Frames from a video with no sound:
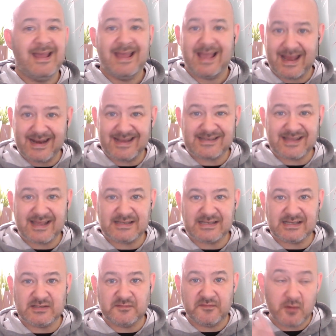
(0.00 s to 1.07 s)
and as their
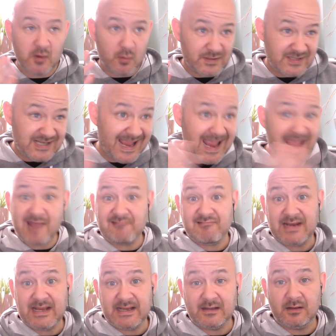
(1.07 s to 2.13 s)
centre forwards are herring
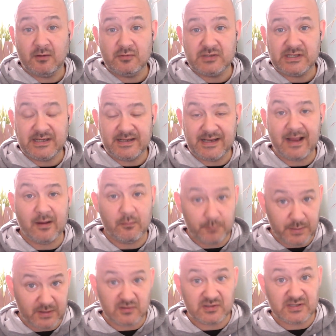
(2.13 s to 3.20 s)
in, closing it down,
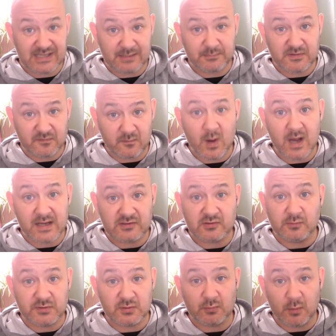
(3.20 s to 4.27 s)
because teams have wised
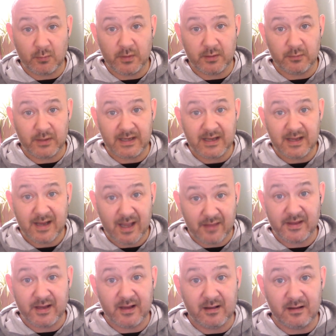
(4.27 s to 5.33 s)
up to what we're doing, and
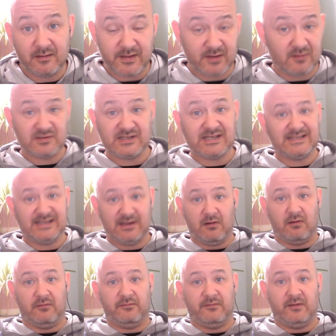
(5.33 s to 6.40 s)
they are, they're not sitting
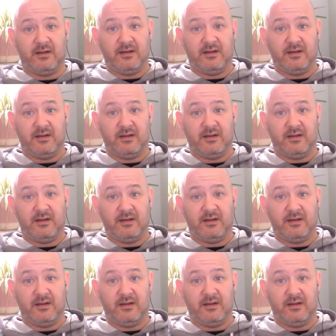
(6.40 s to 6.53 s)
off,